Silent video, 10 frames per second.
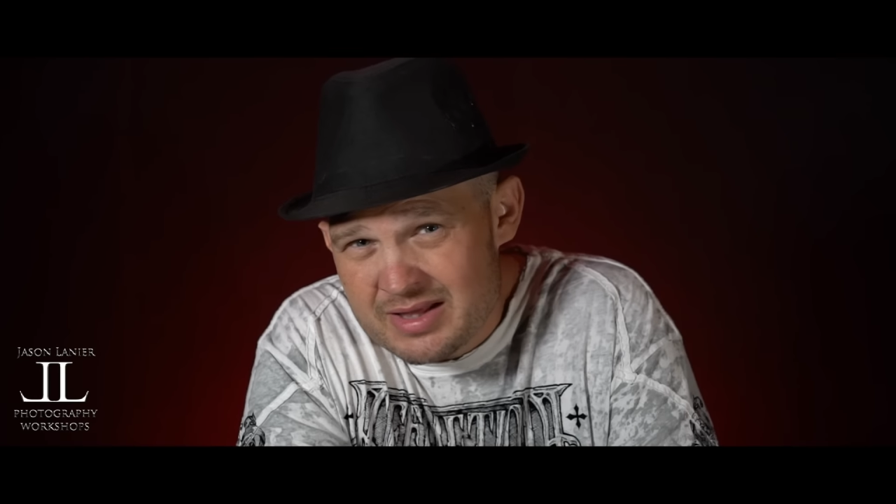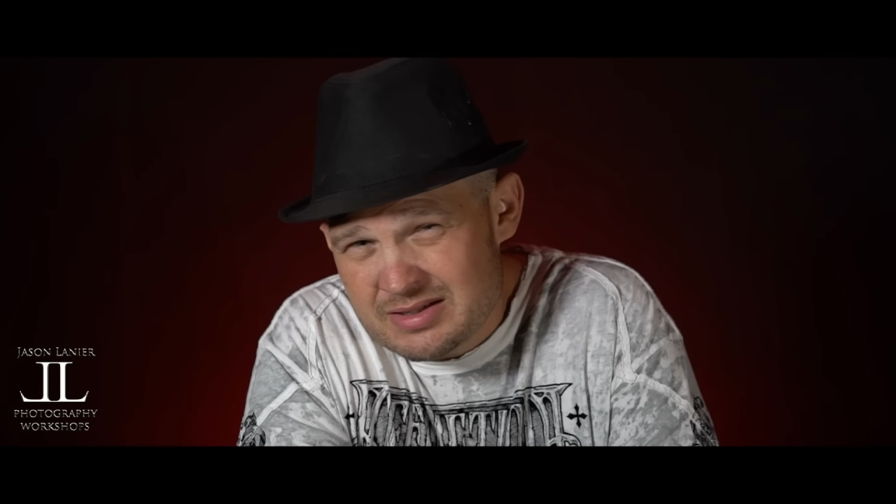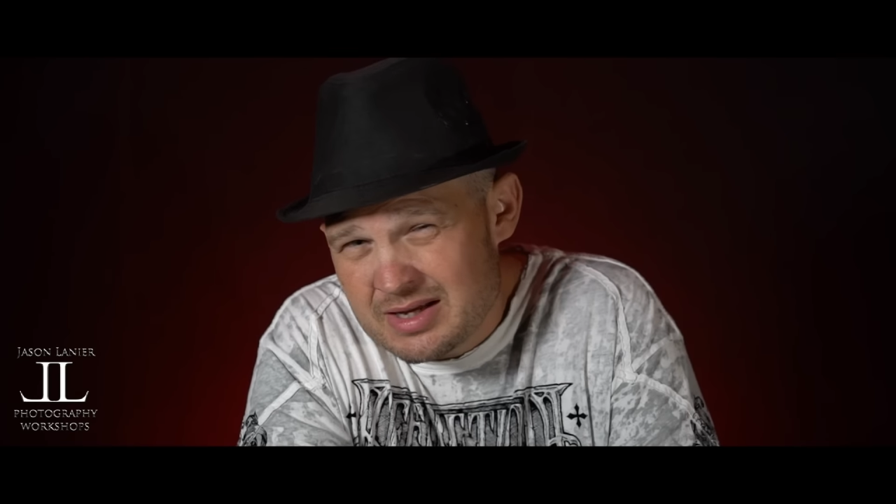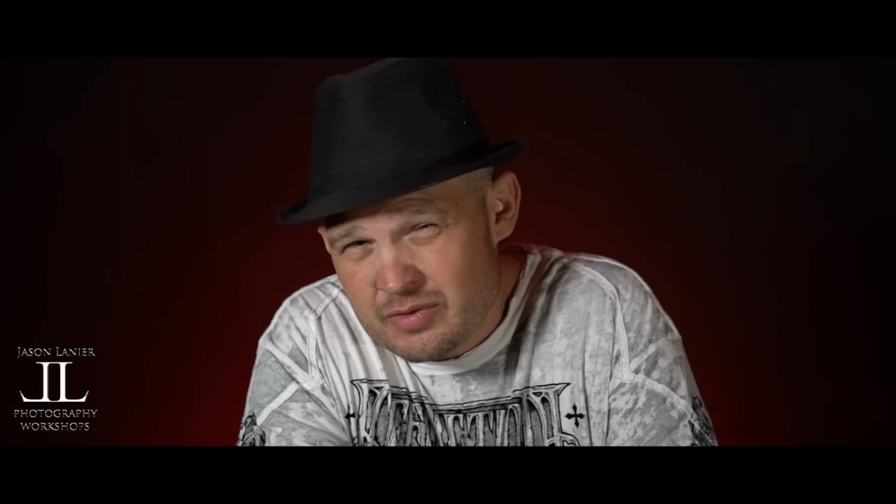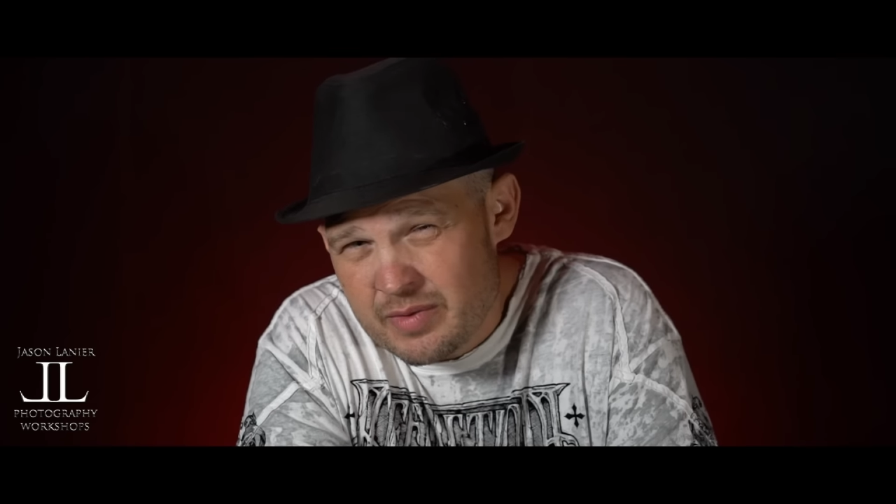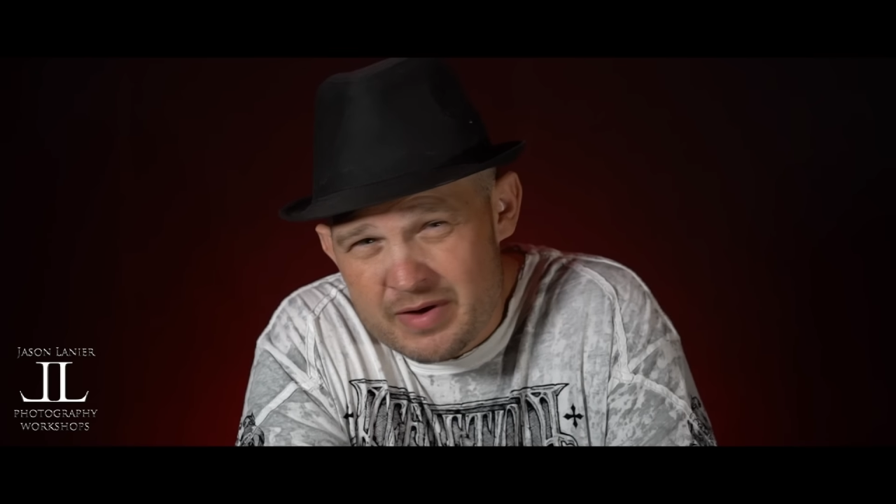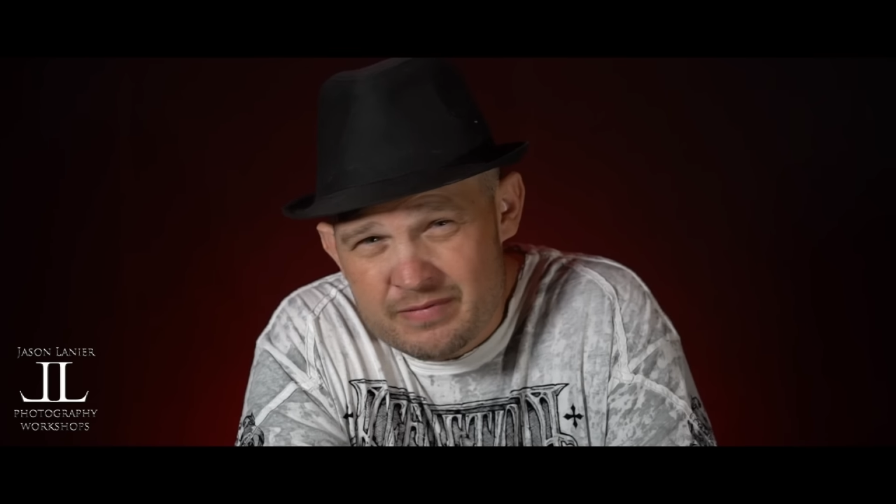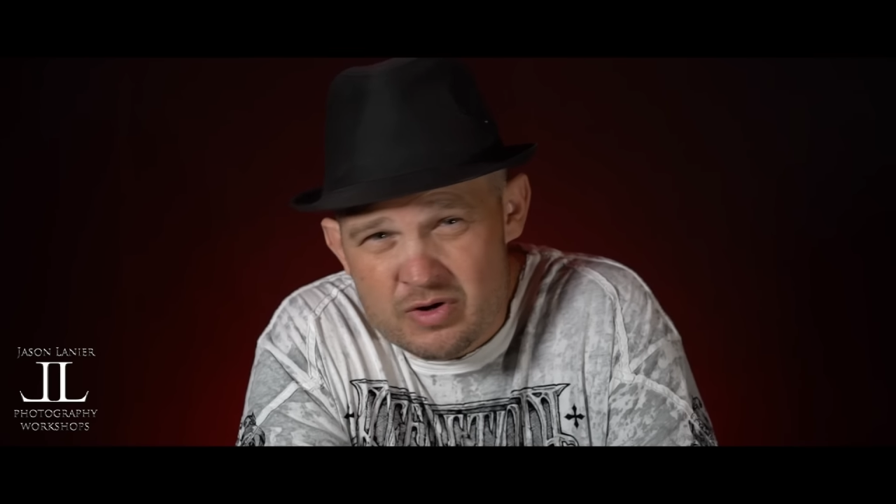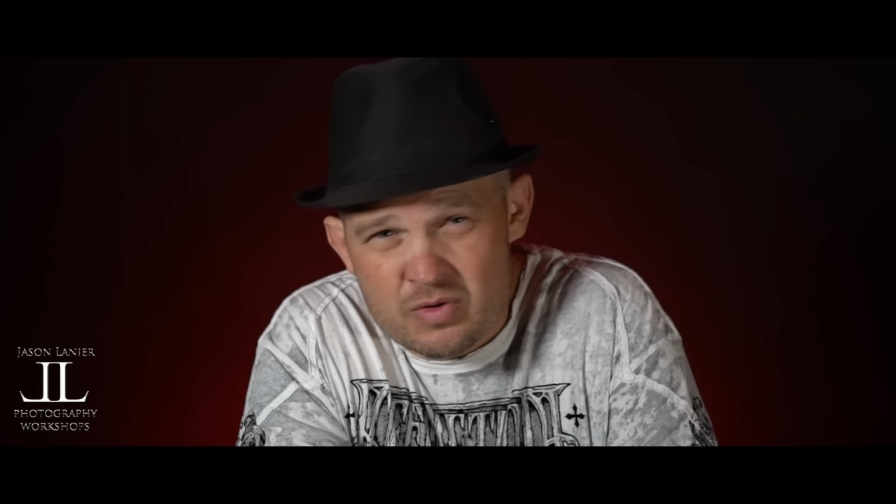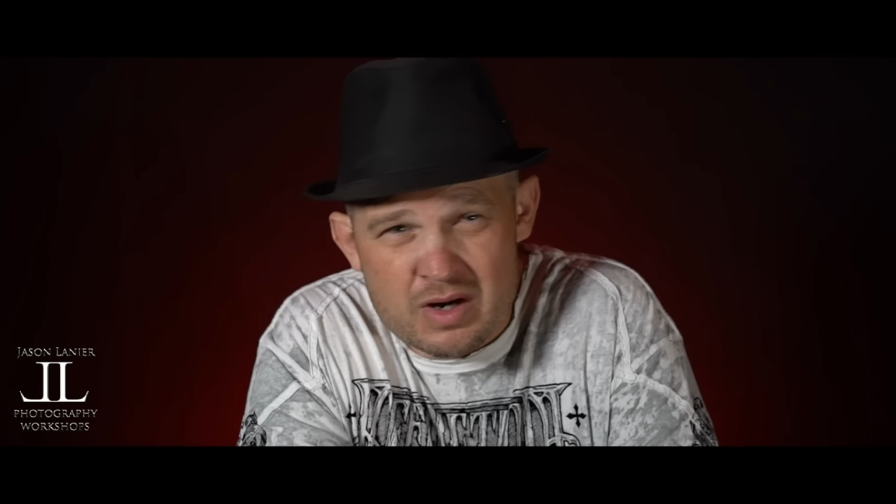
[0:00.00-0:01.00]
That's not the way my
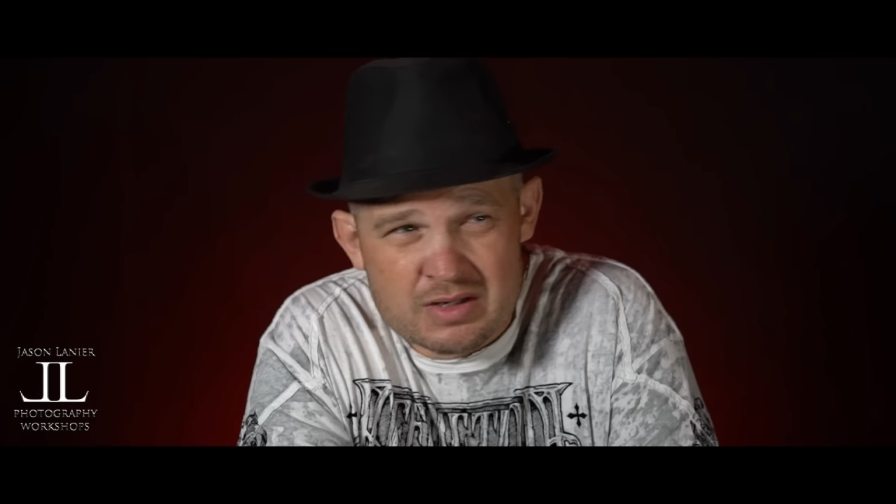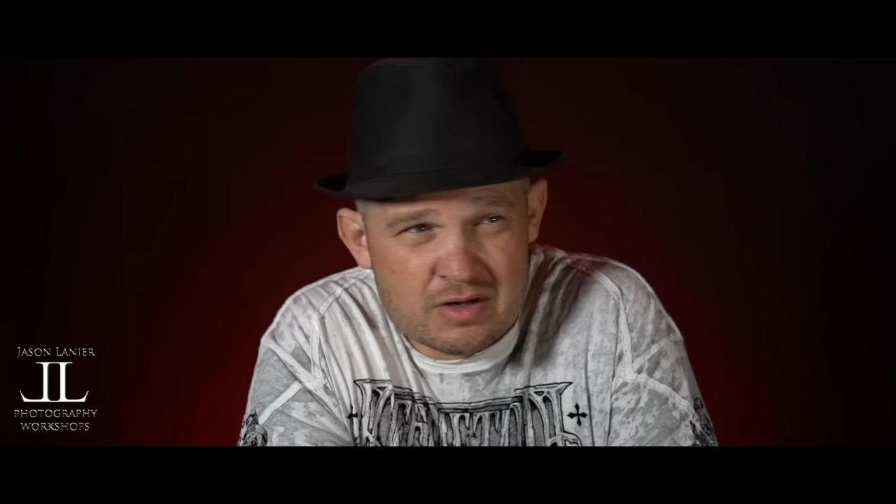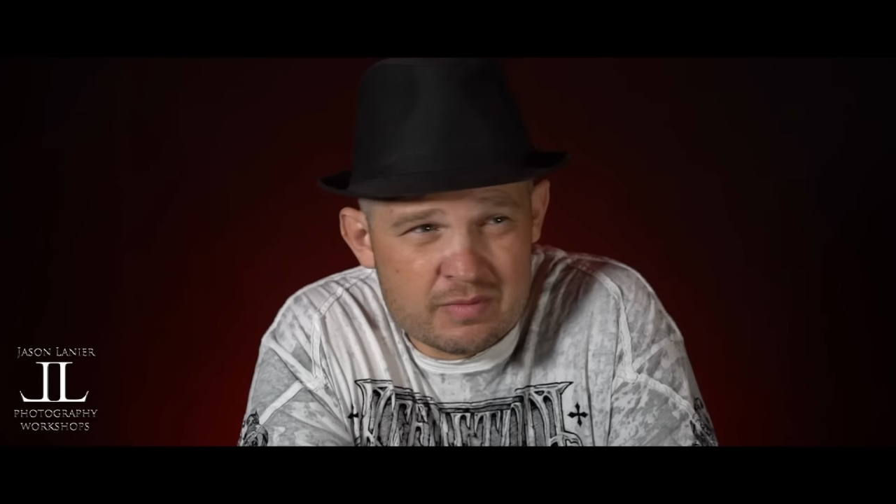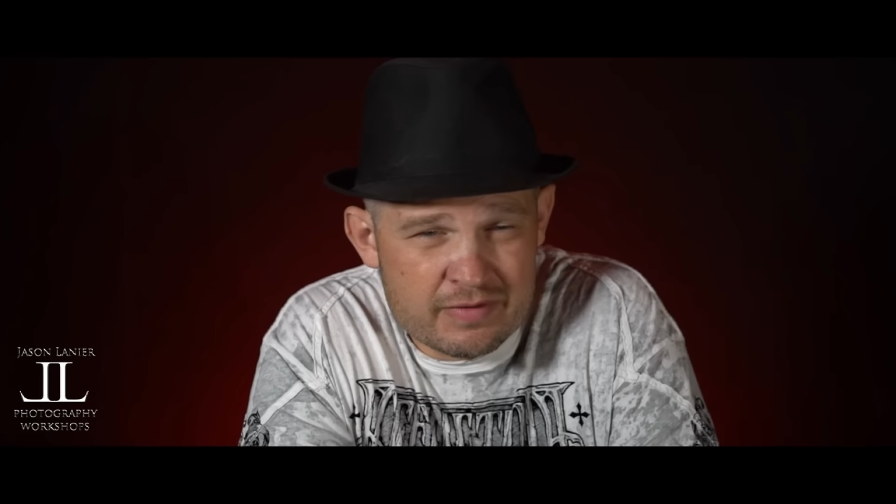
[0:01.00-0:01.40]
photo walks are.